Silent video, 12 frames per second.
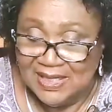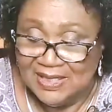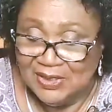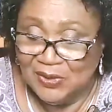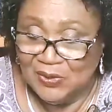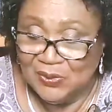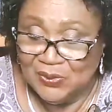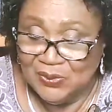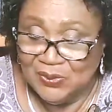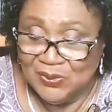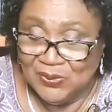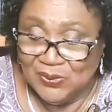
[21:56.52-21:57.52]
Now,
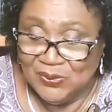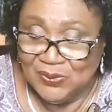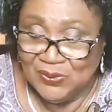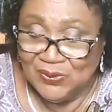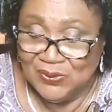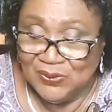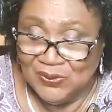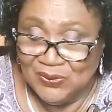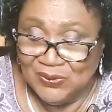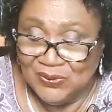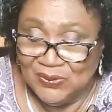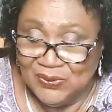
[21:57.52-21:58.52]

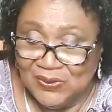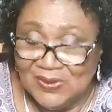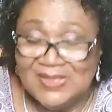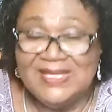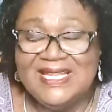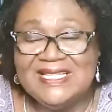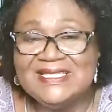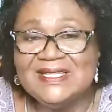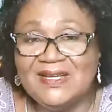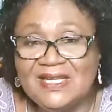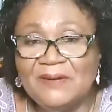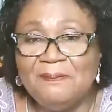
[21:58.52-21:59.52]
this
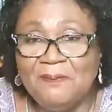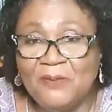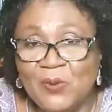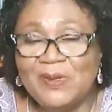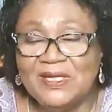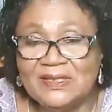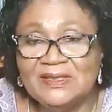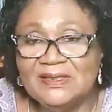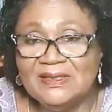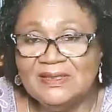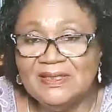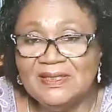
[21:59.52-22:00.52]
other woman
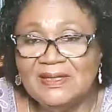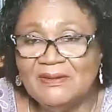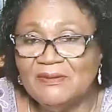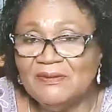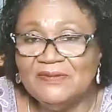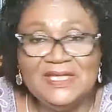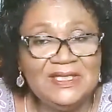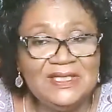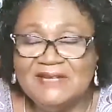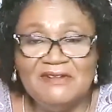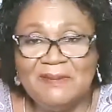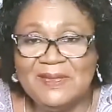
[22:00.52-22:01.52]
didn't
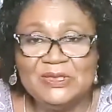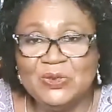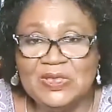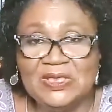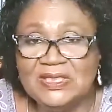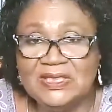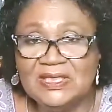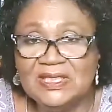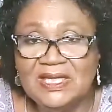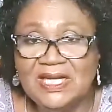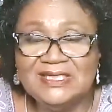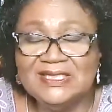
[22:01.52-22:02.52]
give up at all.
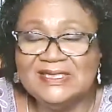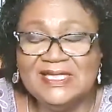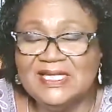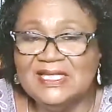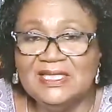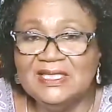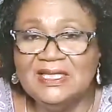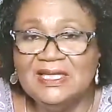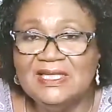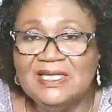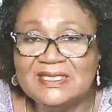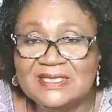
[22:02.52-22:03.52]
I'm just telling you
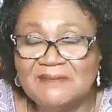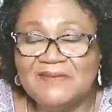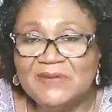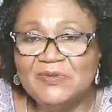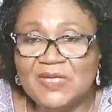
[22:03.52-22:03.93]
that sometimes you